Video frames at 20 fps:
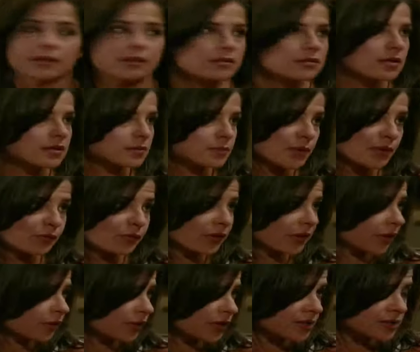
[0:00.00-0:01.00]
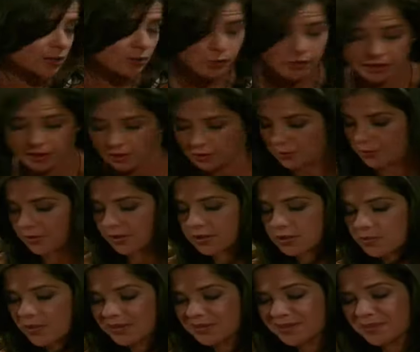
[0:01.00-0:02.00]
This has been a really crazy week. No one
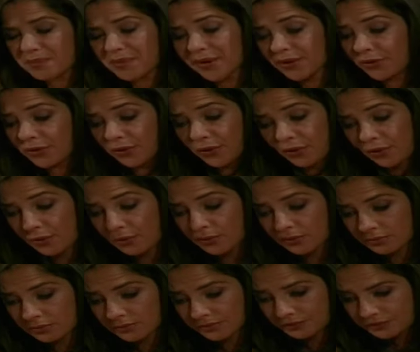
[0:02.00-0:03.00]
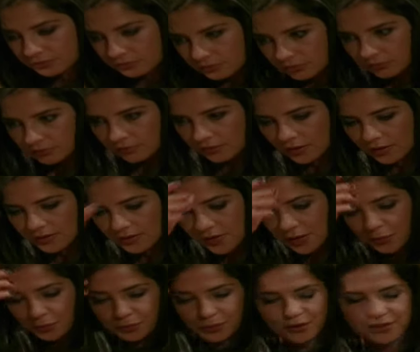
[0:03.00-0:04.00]
expected Michael to go
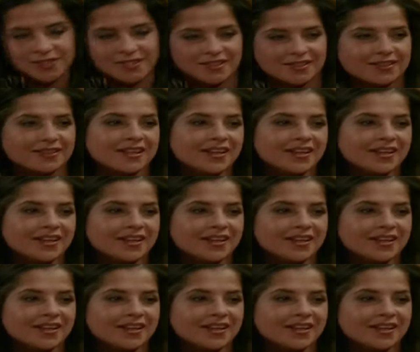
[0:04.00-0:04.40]
to prison.